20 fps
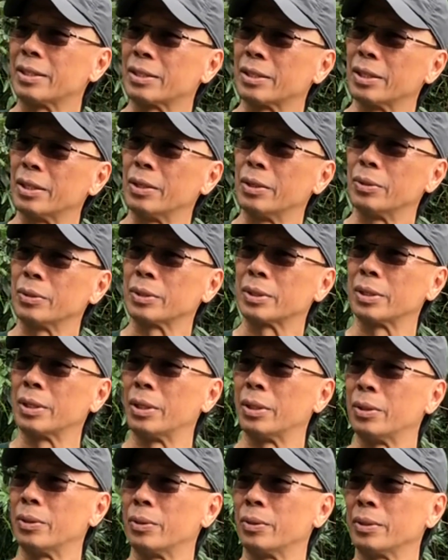And so
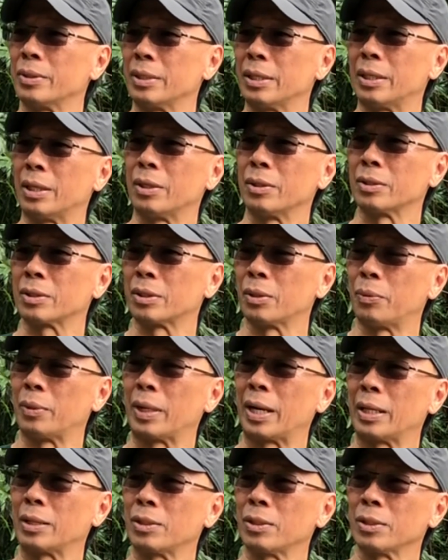
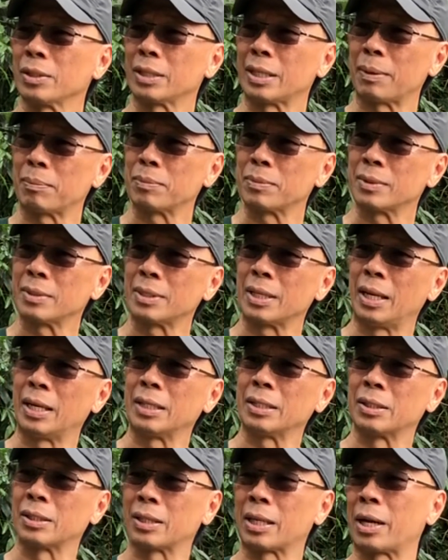when I kept
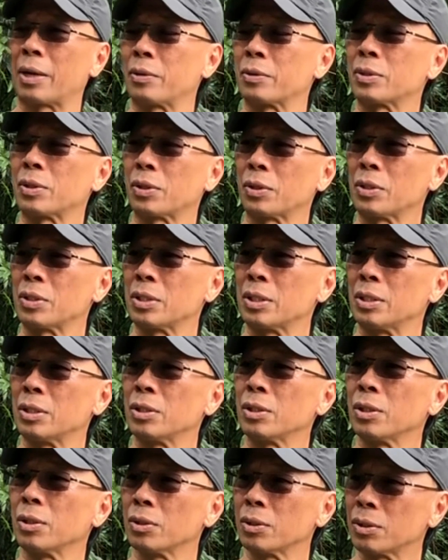telling her that I was thirsty,
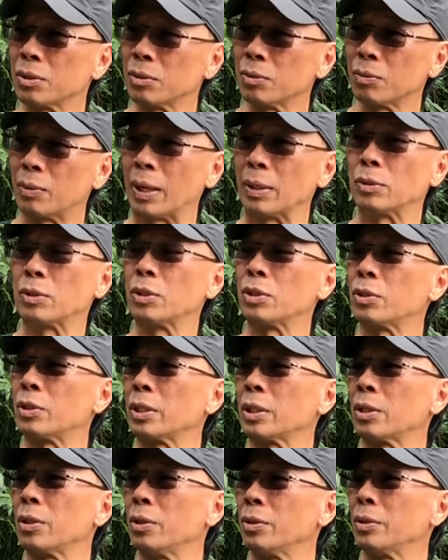she goes, why don't you
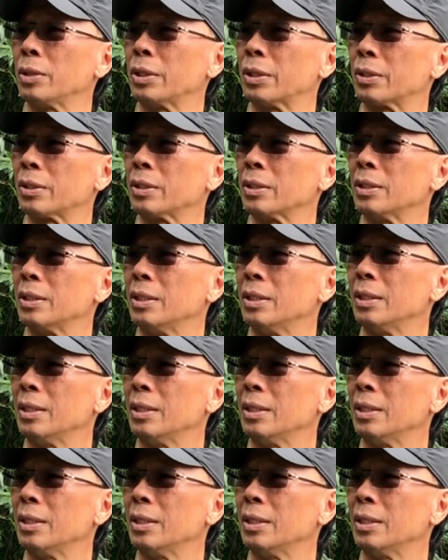drink your own urine?